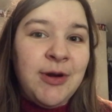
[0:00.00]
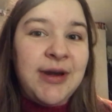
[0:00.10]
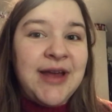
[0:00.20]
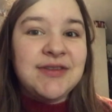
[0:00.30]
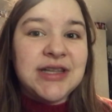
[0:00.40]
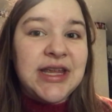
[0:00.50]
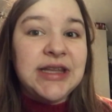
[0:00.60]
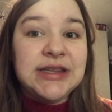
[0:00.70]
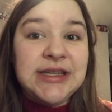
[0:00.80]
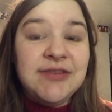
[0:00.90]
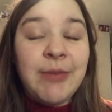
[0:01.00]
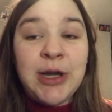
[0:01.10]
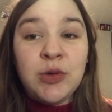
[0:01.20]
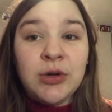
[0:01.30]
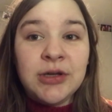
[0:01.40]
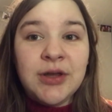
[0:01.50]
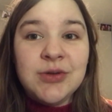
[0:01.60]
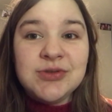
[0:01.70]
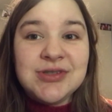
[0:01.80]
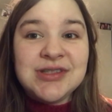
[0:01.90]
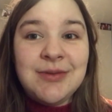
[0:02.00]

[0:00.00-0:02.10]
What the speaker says: I would have to like leave my door closed just to